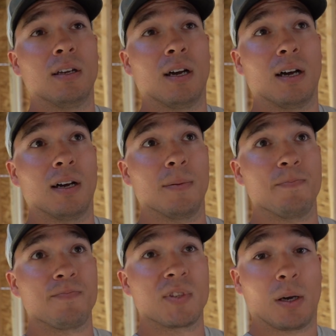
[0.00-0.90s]

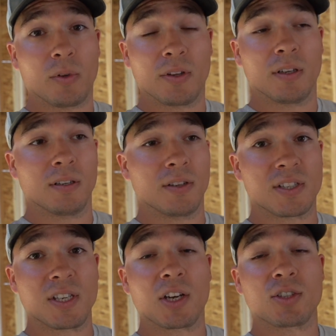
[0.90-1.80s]
the
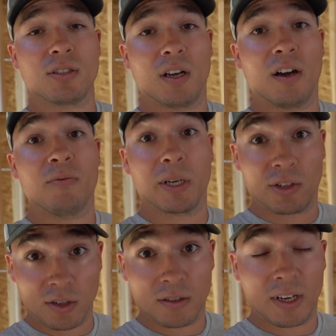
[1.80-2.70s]
suction of my
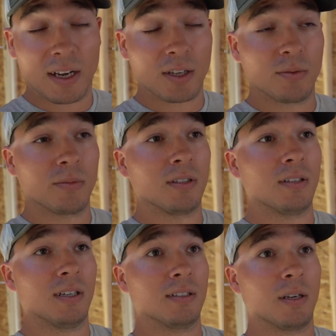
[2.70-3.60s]
current vacuum,
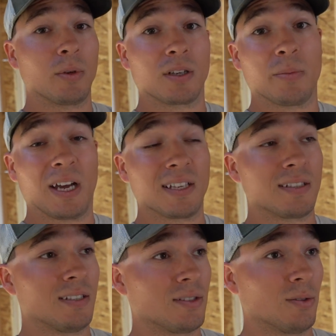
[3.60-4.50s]
double the
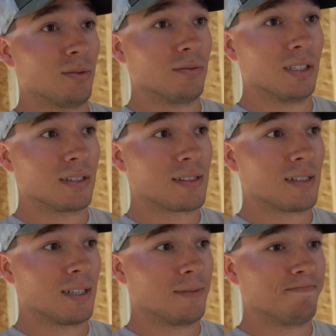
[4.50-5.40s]
capacity. So it's
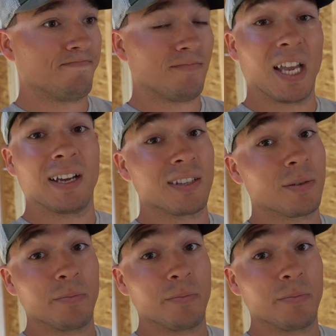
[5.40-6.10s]
yeah, it's a